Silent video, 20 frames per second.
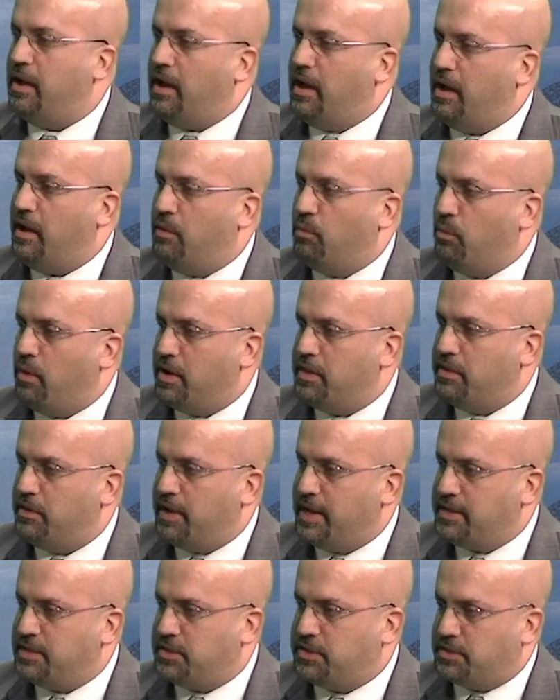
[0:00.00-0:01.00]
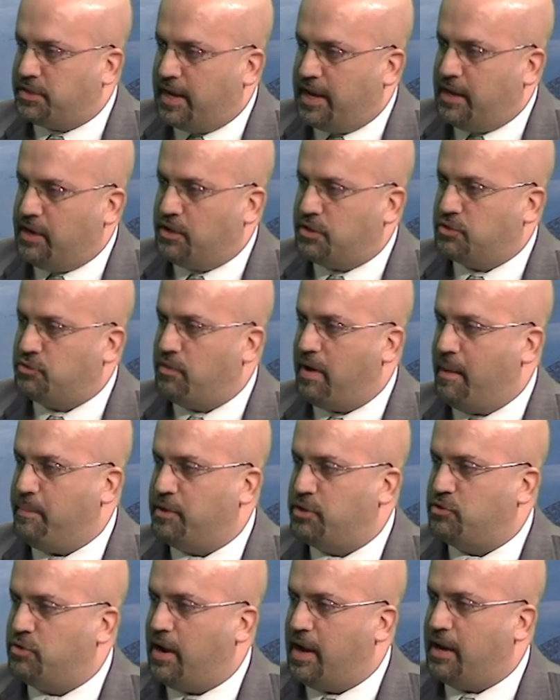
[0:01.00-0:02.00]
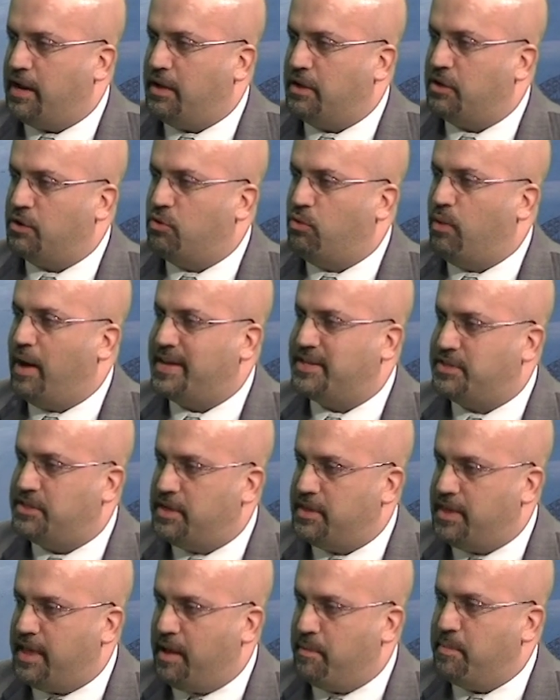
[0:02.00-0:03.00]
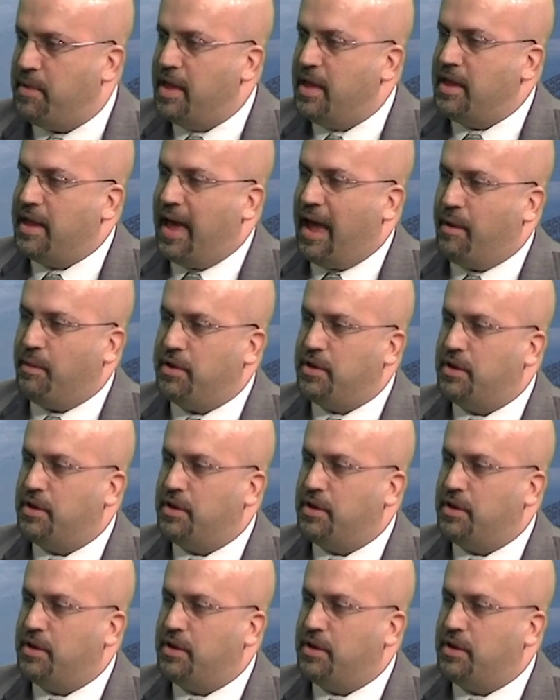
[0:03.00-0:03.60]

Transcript: one of the legislators, Robert Trotta, questioned them, how are you